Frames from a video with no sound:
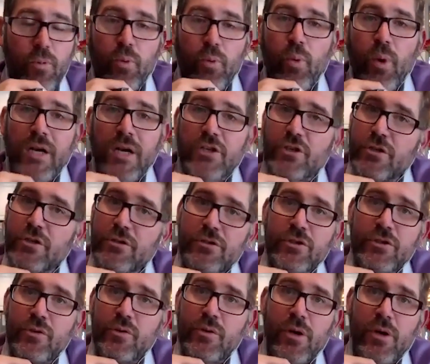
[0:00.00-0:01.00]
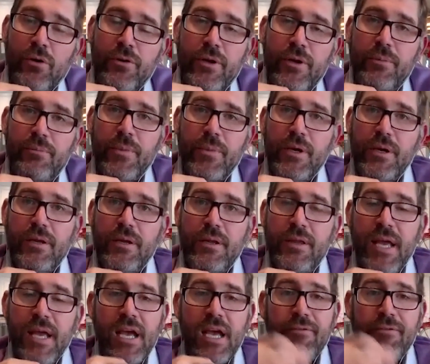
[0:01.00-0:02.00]
why shouldn't you call them?
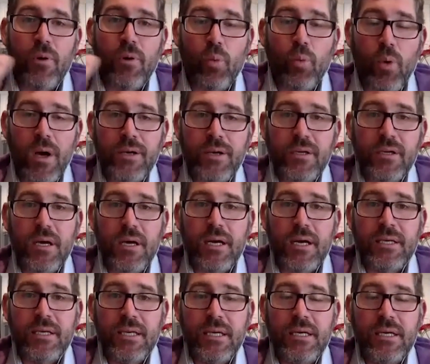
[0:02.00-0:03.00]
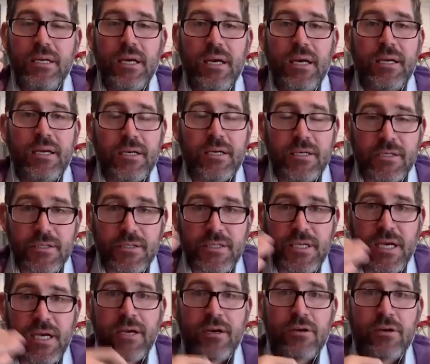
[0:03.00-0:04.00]
They have a want, a need, and a
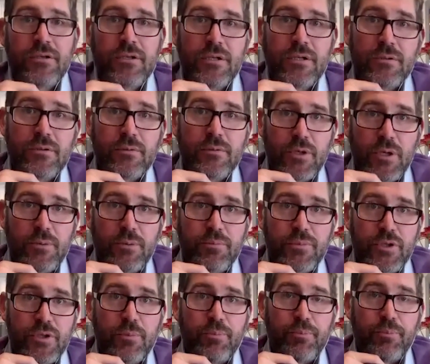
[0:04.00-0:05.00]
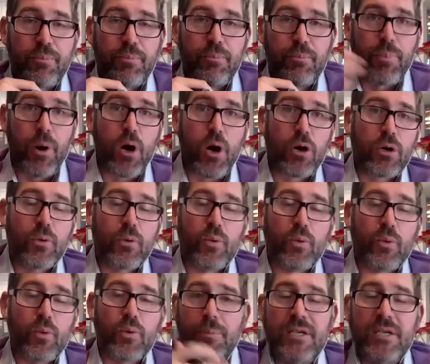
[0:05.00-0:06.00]
desire to, to, to part
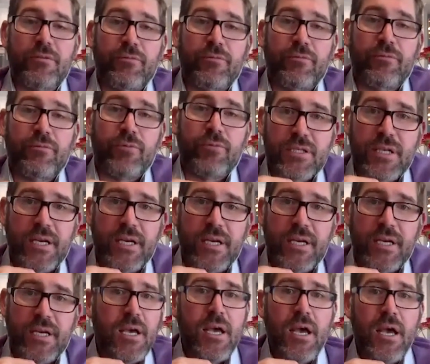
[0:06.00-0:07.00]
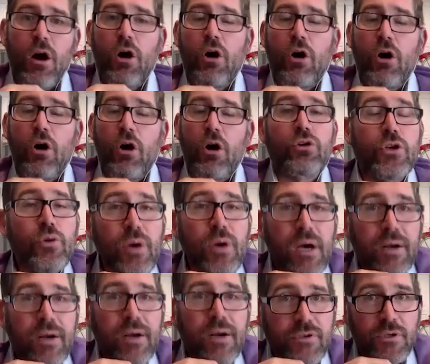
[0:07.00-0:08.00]
with a piece of real estate. All
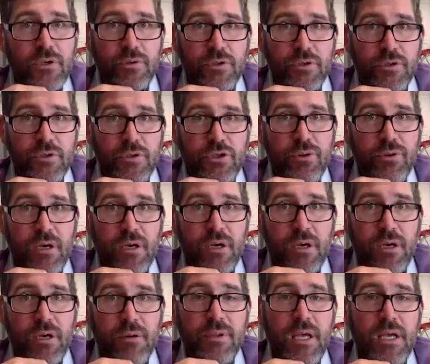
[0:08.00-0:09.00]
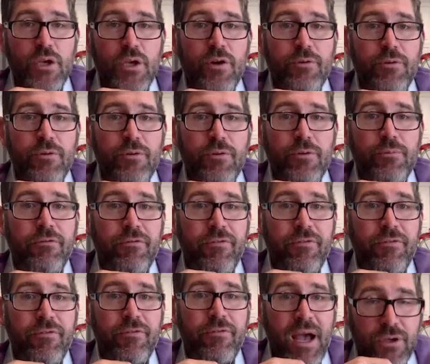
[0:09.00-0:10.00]
you have to do is show them that you have
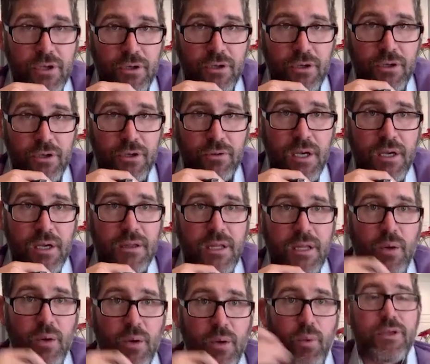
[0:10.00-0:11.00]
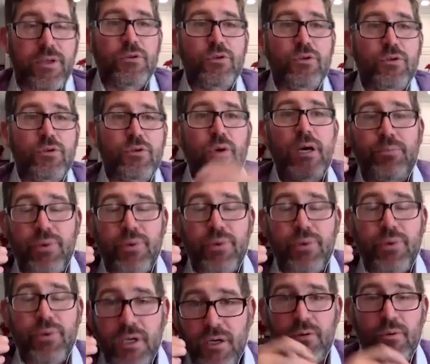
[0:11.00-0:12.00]
more value than what they're trying to
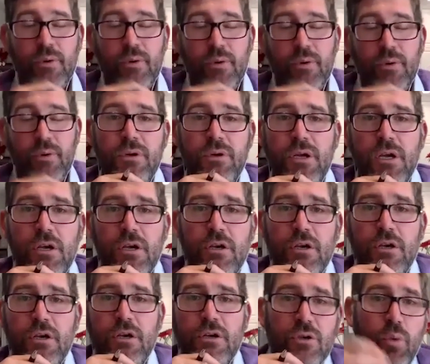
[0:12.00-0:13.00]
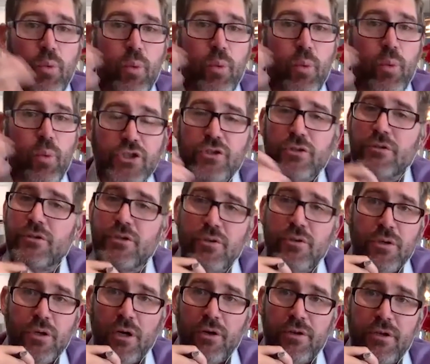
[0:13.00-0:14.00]
bring on their own. So why
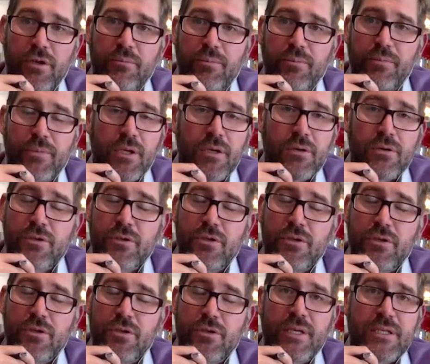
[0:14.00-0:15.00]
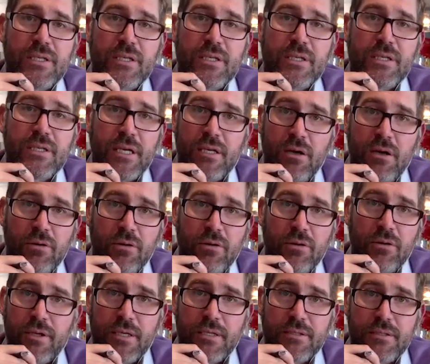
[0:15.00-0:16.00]
shouldn't you call them? There's no reason to say
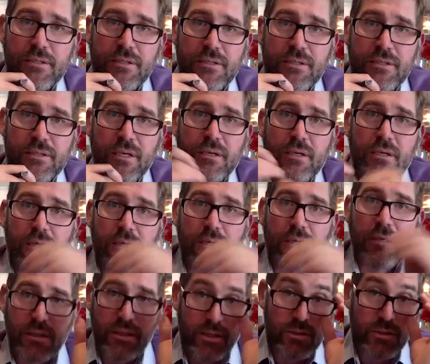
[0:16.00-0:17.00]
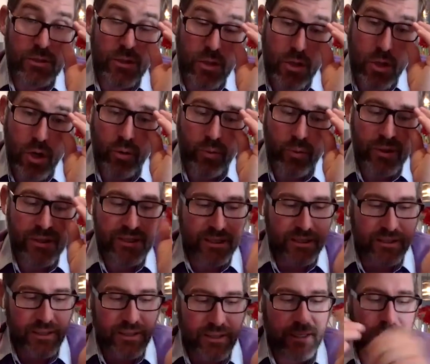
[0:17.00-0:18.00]
no to this. There's no
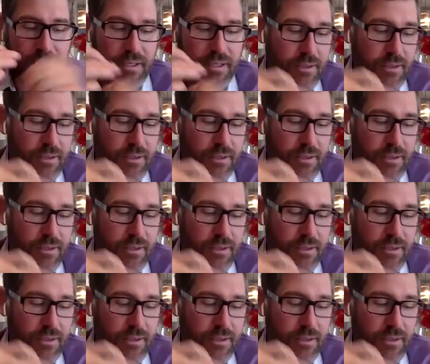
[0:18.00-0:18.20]
reason.